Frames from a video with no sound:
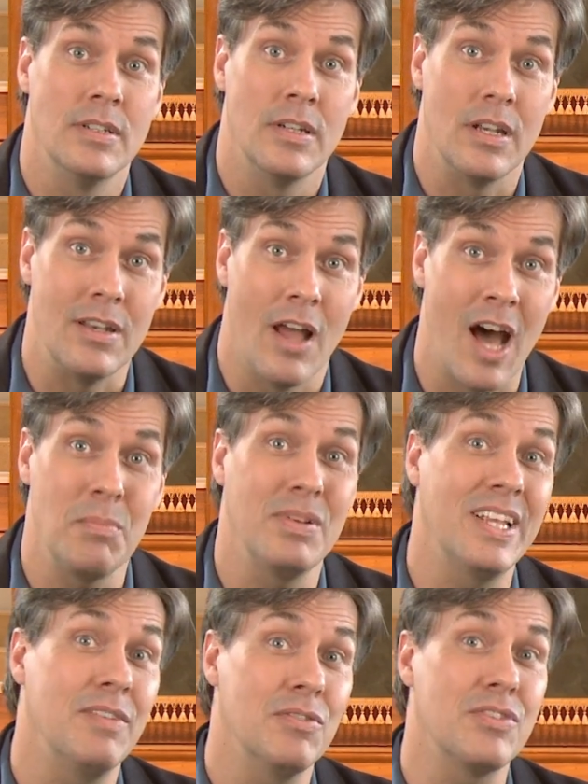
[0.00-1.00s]
non
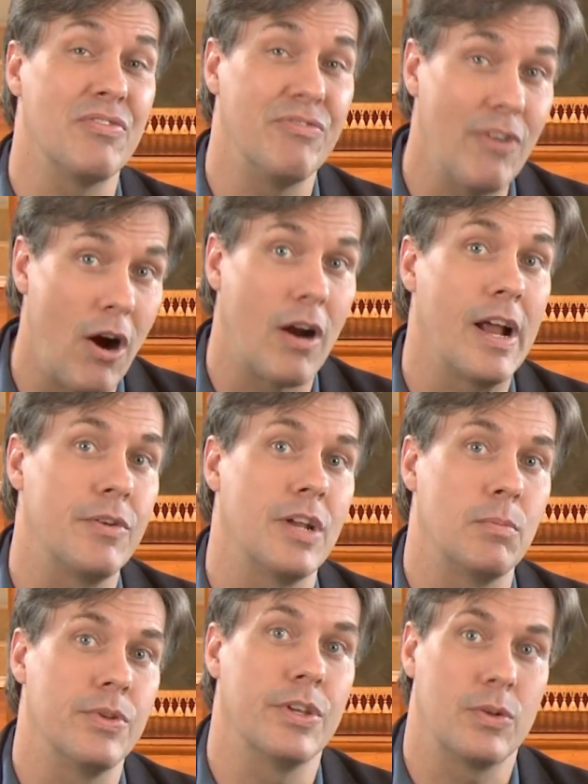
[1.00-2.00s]
believers far
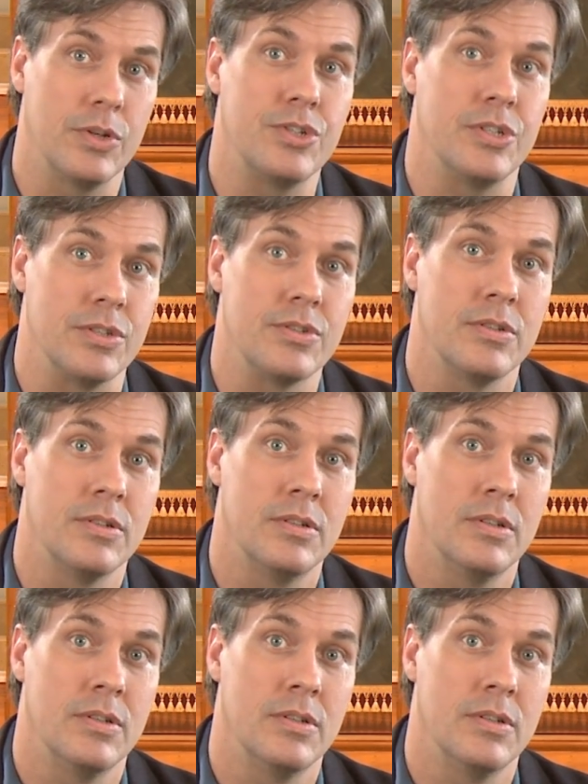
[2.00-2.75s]
outnumbered the Christians.